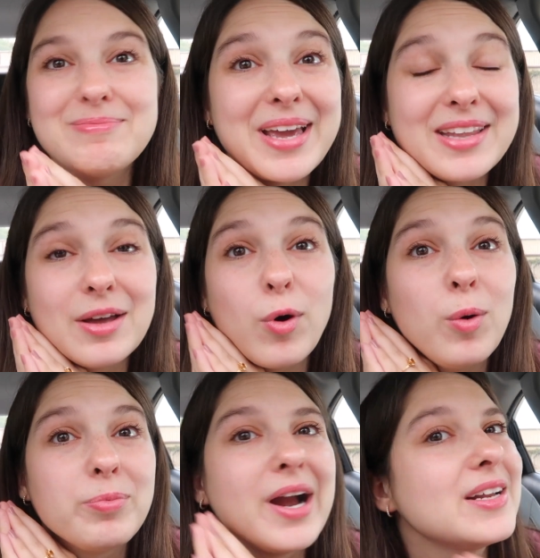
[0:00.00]
It made the
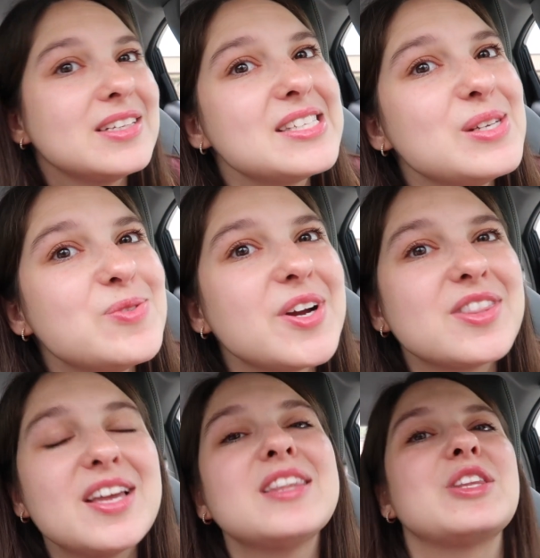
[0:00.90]
whole pregnancy
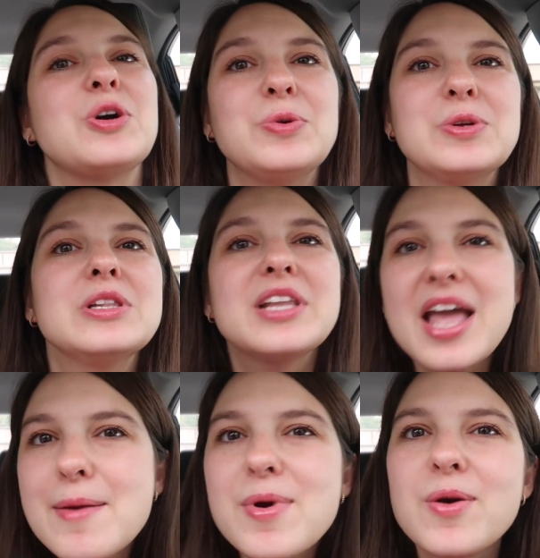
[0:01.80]
worth it, the whole
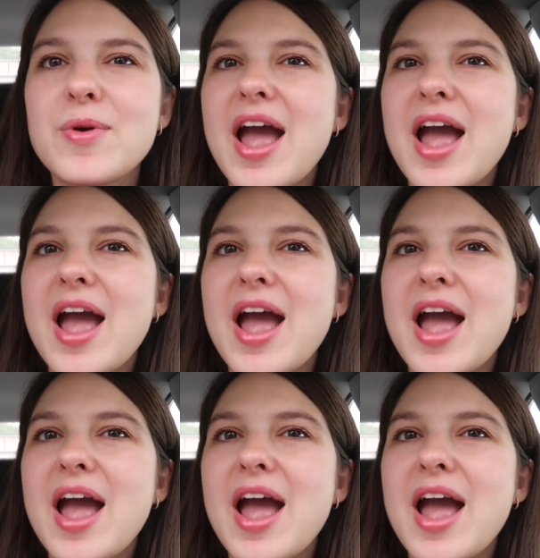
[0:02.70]
labor,